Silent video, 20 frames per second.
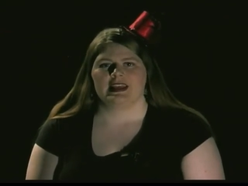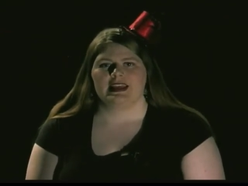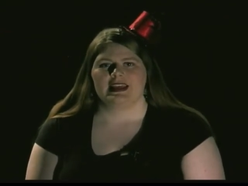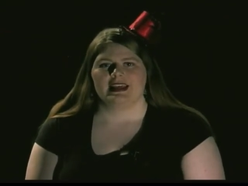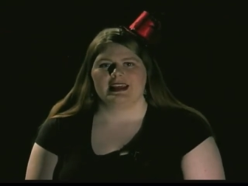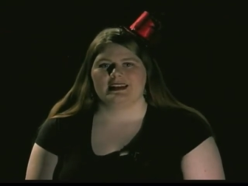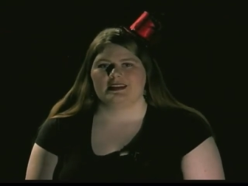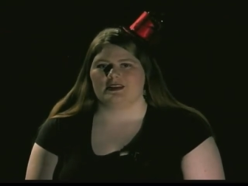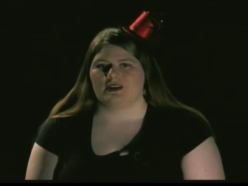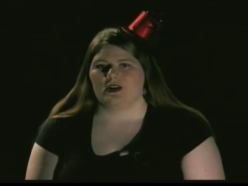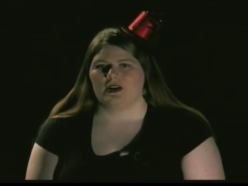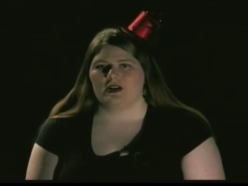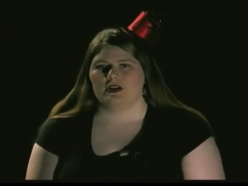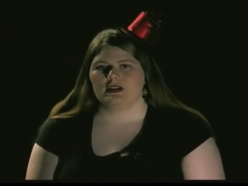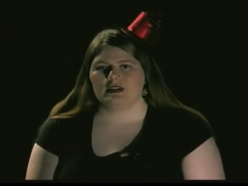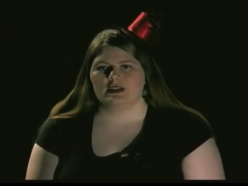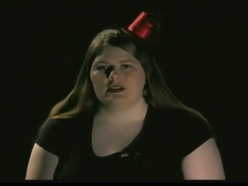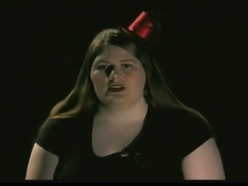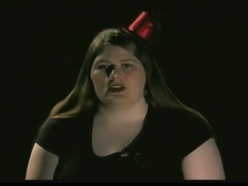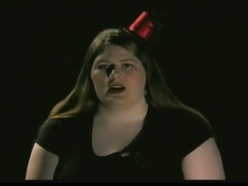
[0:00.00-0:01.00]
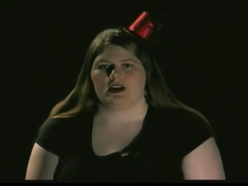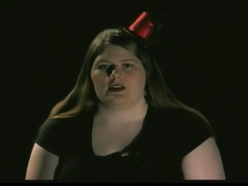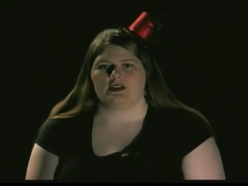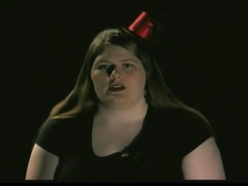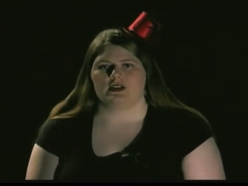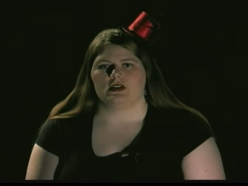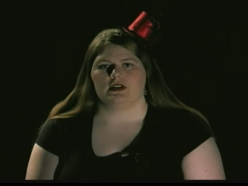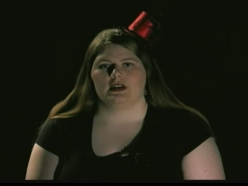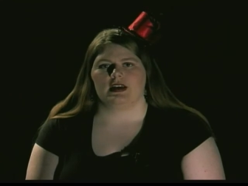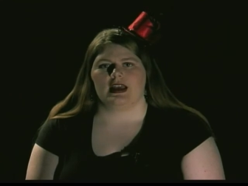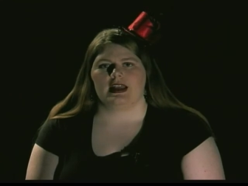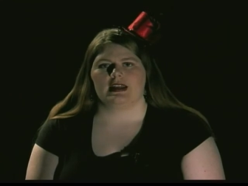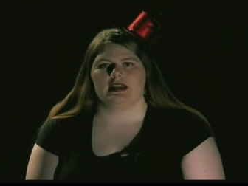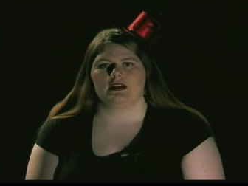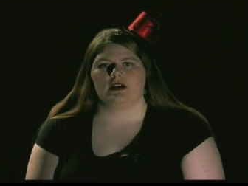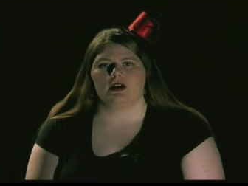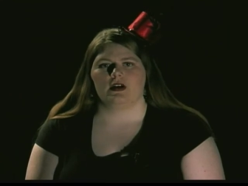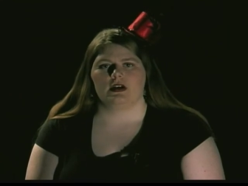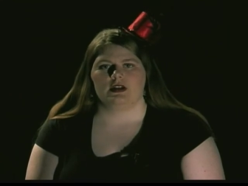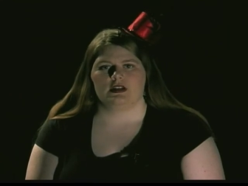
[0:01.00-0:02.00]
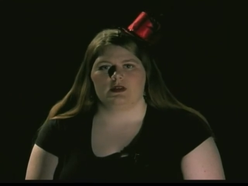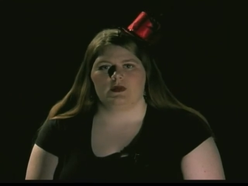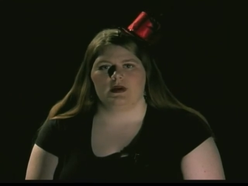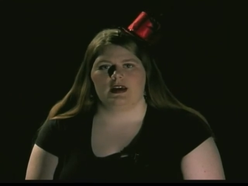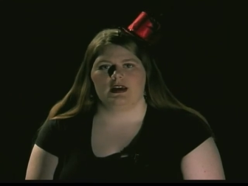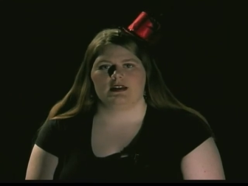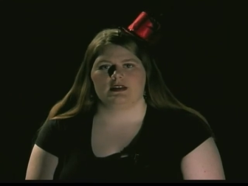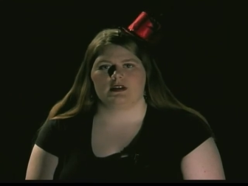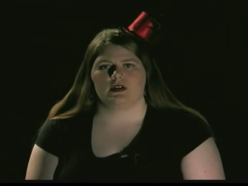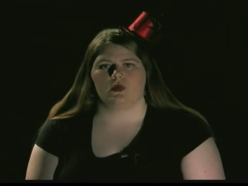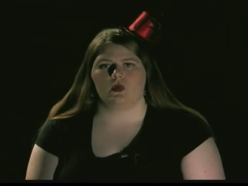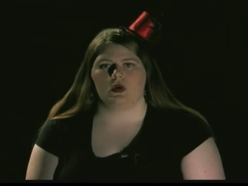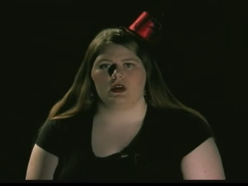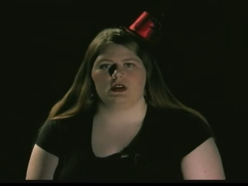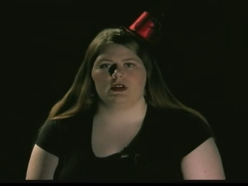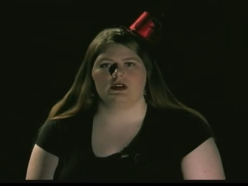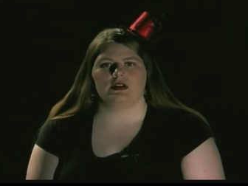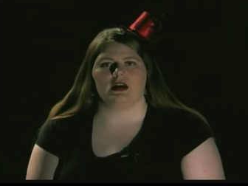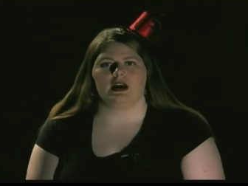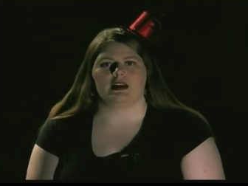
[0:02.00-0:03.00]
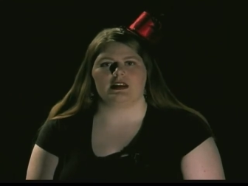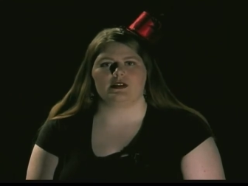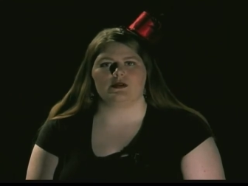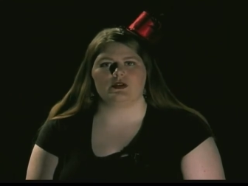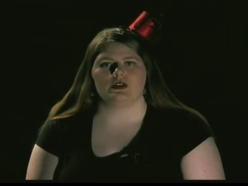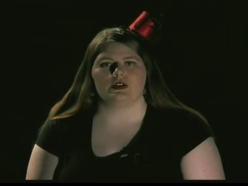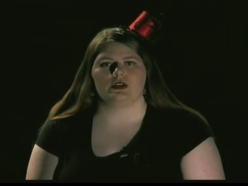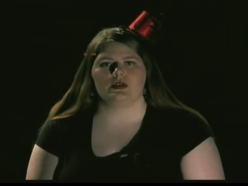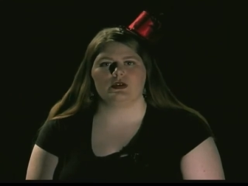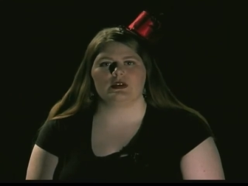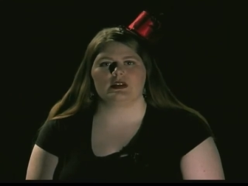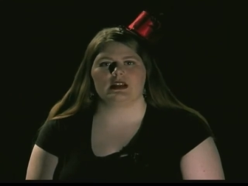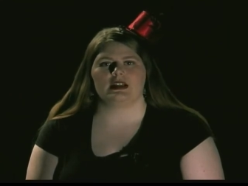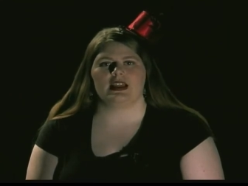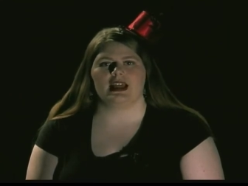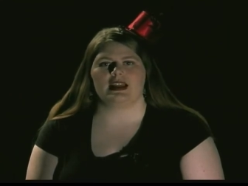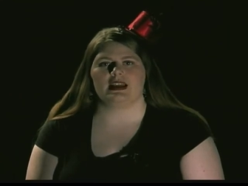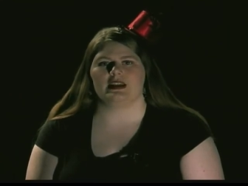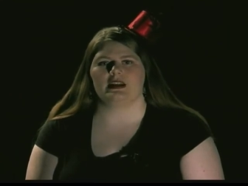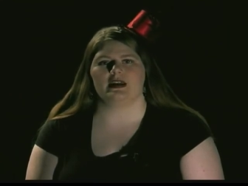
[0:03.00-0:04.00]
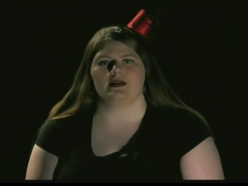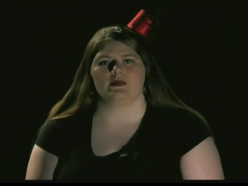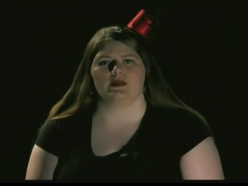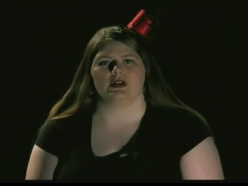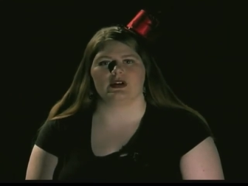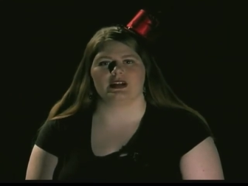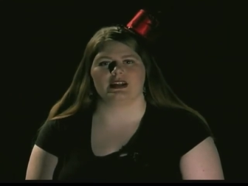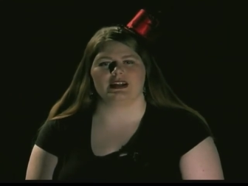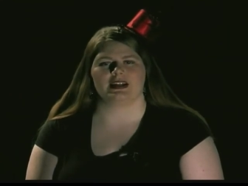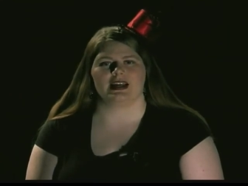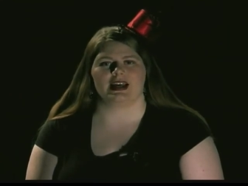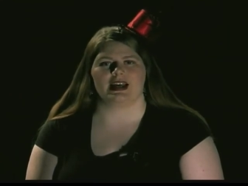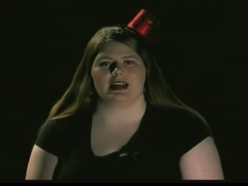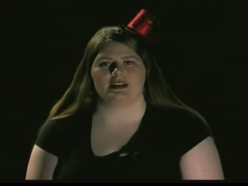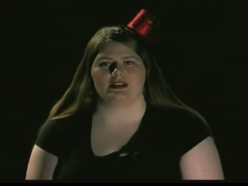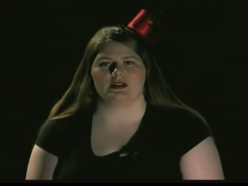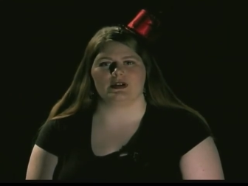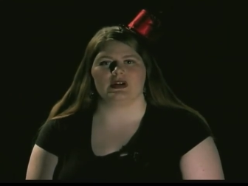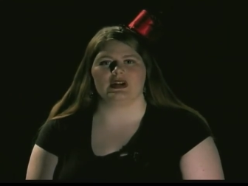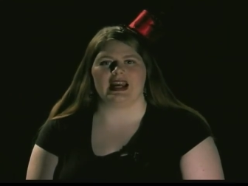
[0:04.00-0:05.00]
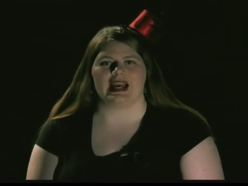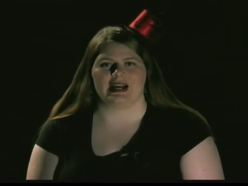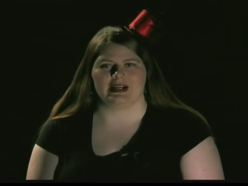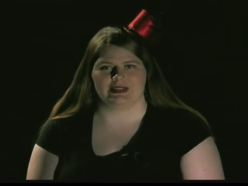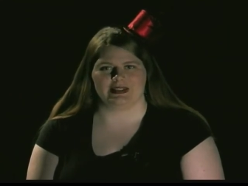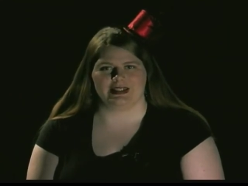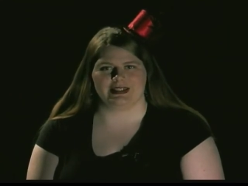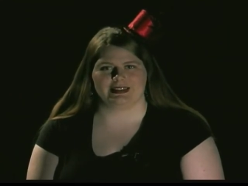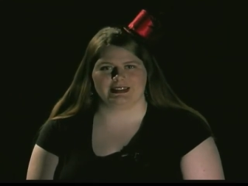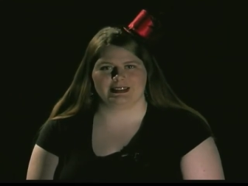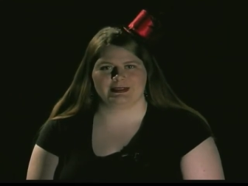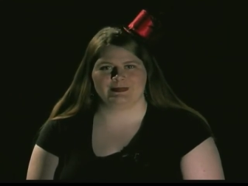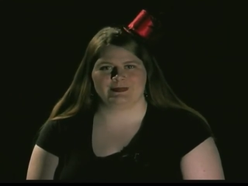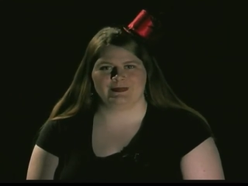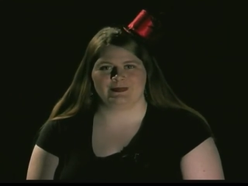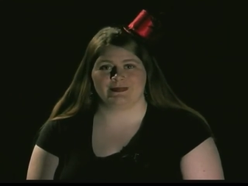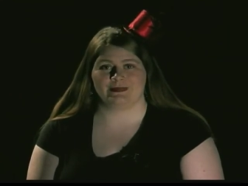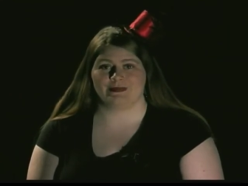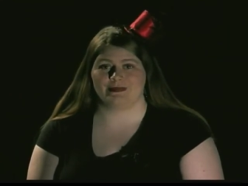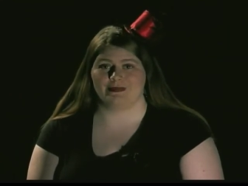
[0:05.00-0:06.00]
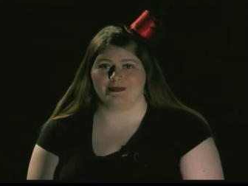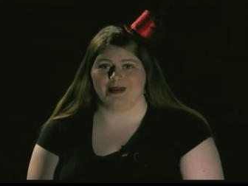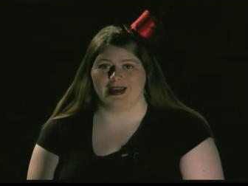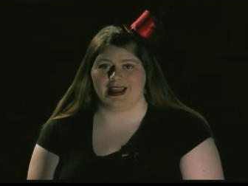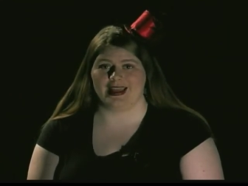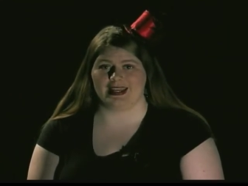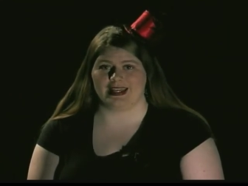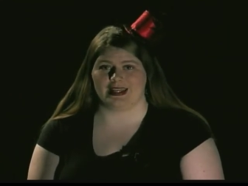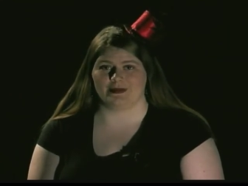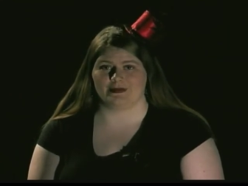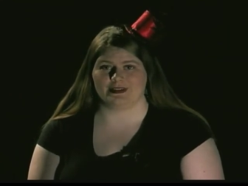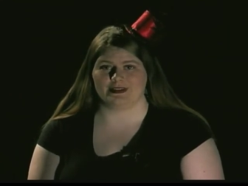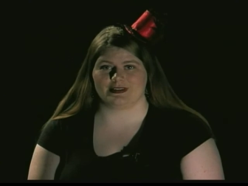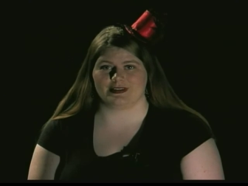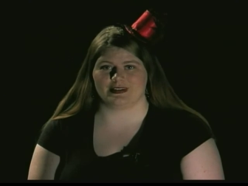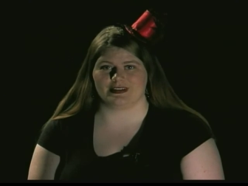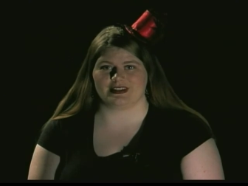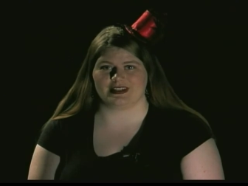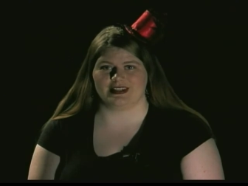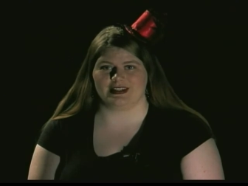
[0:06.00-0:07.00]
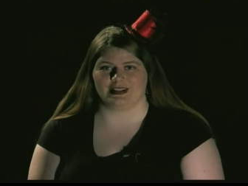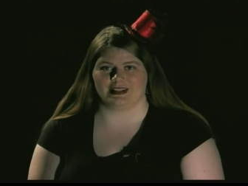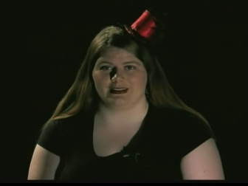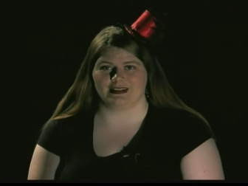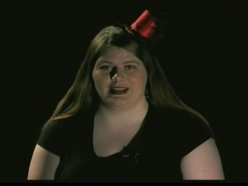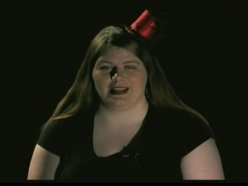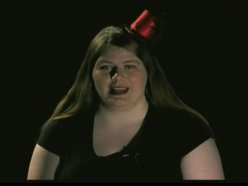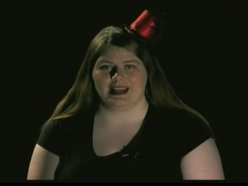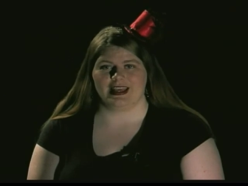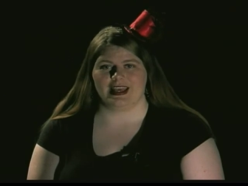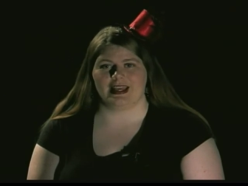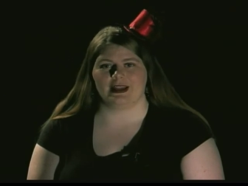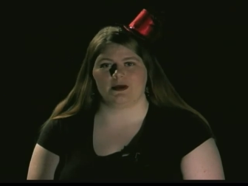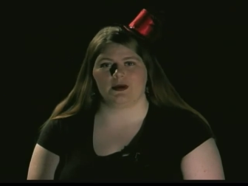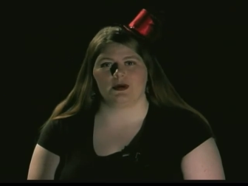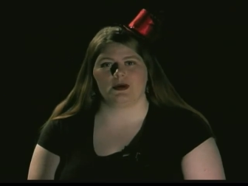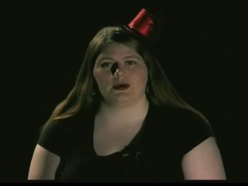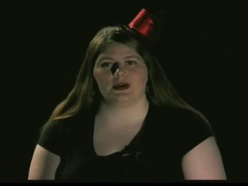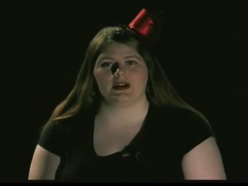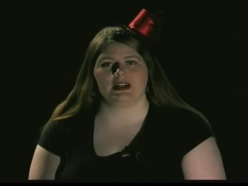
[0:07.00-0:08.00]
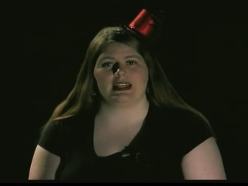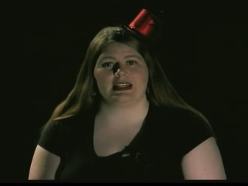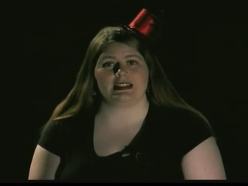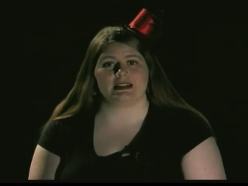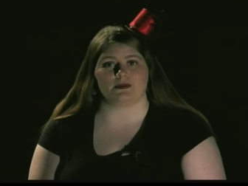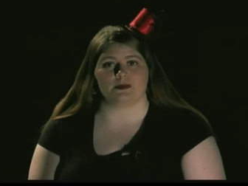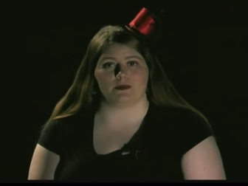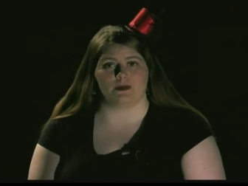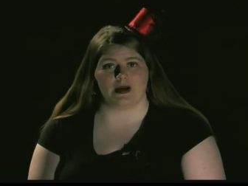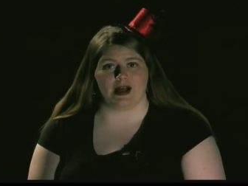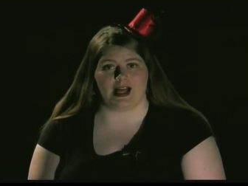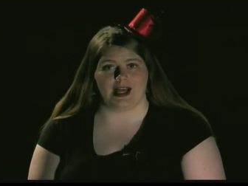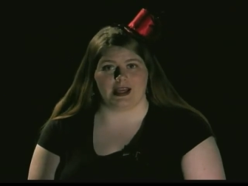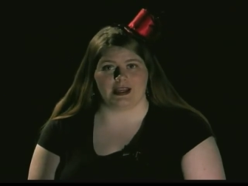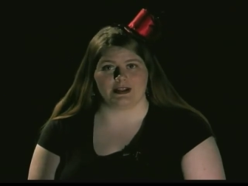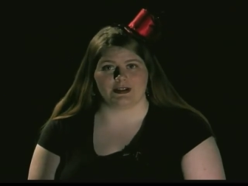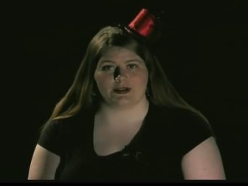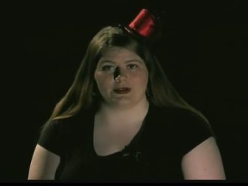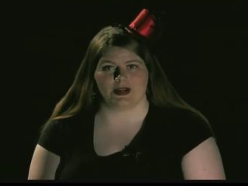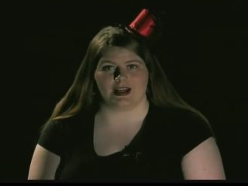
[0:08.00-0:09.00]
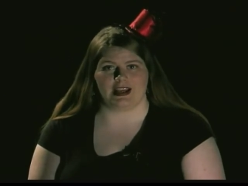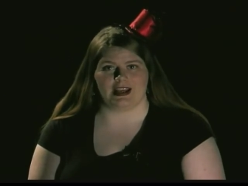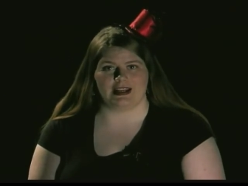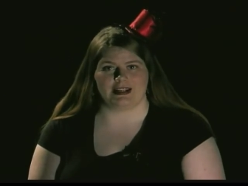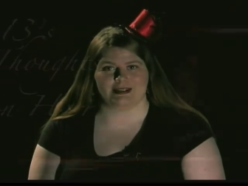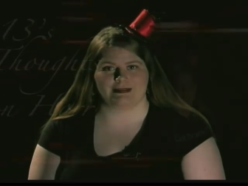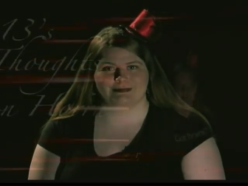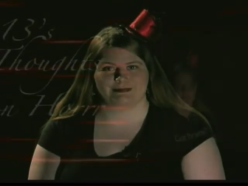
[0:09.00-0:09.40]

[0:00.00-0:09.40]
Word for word: It's all conjecture, and it all depends on whether or not you choose to let a number guide your outlook. My name is 13, and horror is my trade.